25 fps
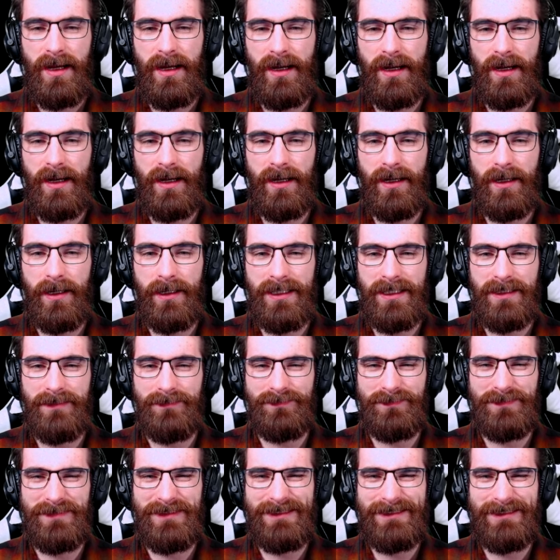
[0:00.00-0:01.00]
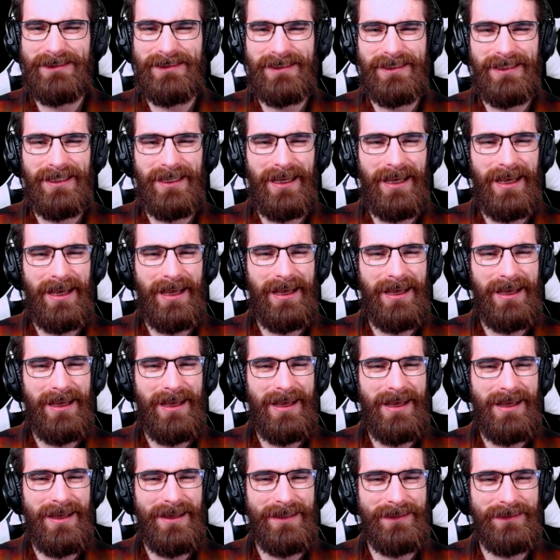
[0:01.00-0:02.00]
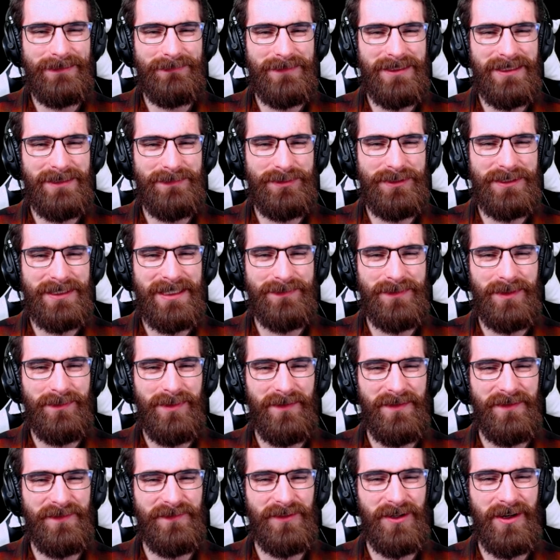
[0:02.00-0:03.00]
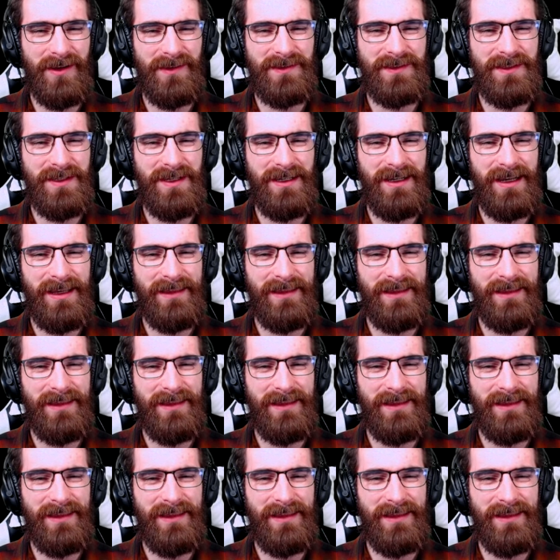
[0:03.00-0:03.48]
I'm going to put them above the Frostclaw,